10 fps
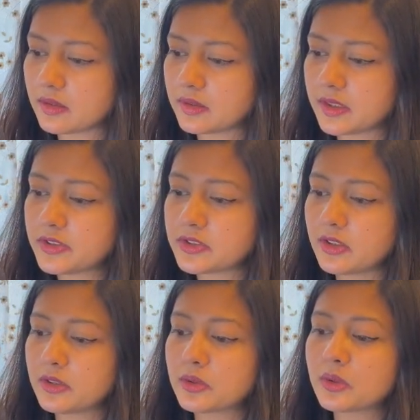Thus,
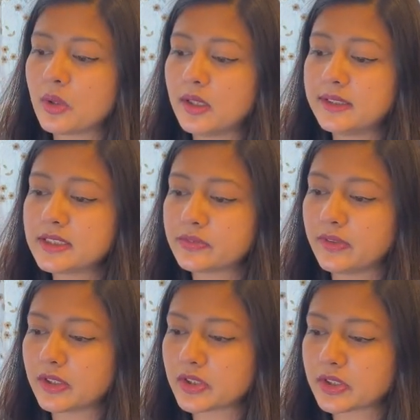to call this
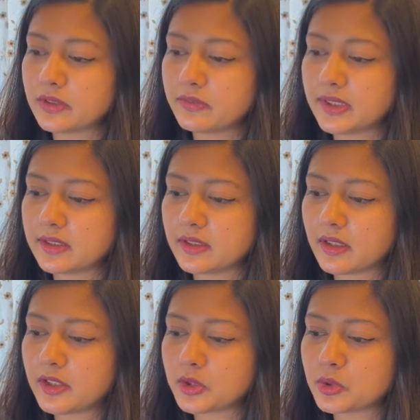function, there
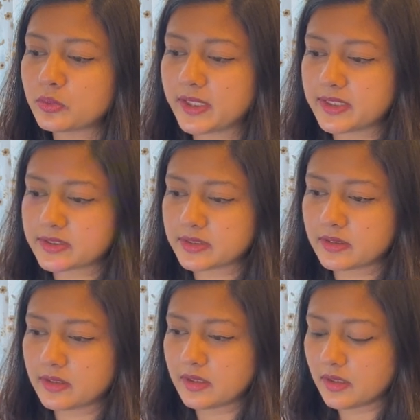are two ways.
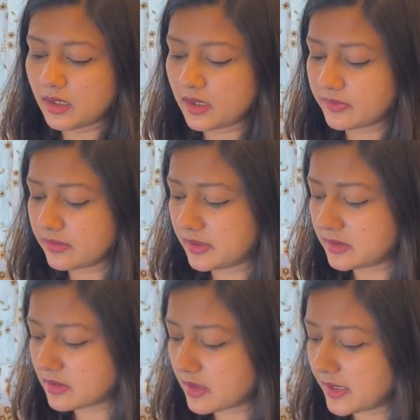I will
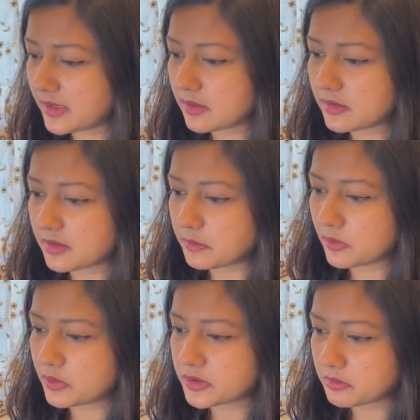either write,
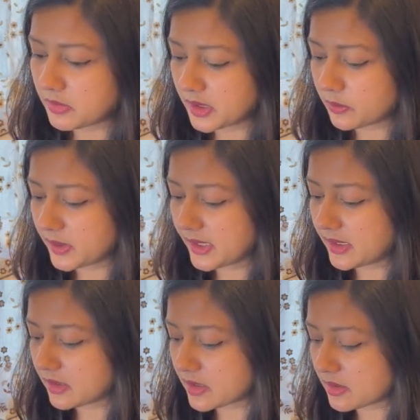suppose my
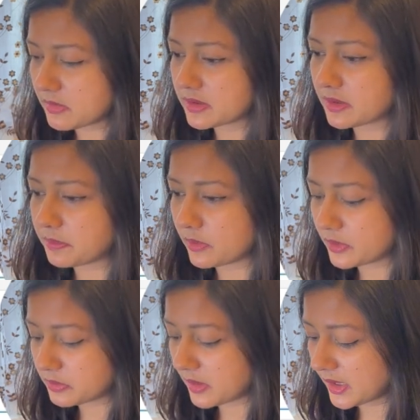
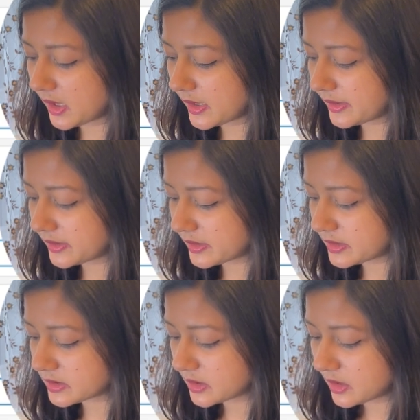height
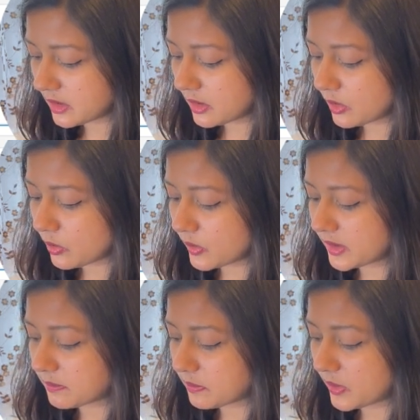is
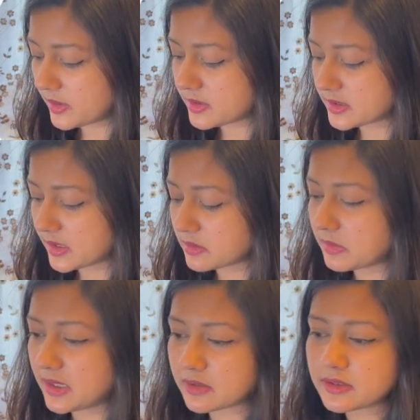1.6
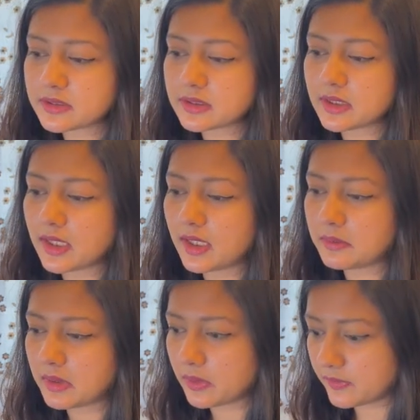meters
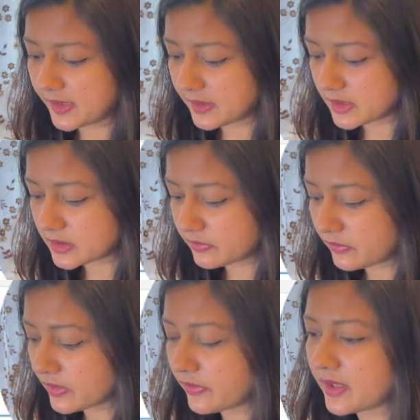and my weight is
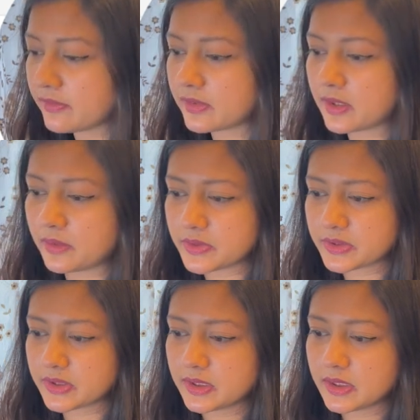55 kilos.